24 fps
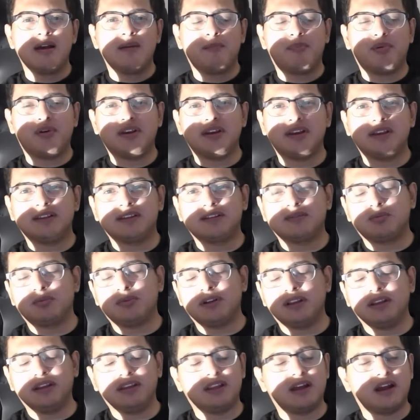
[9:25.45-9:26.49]
but it's
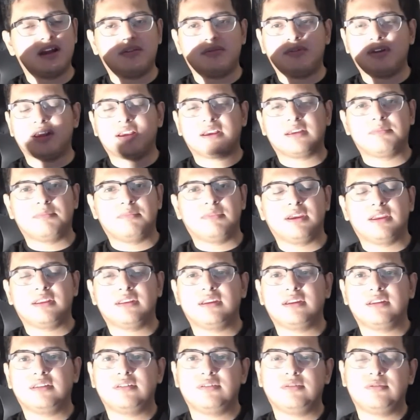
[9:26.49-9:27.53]
really not recommended.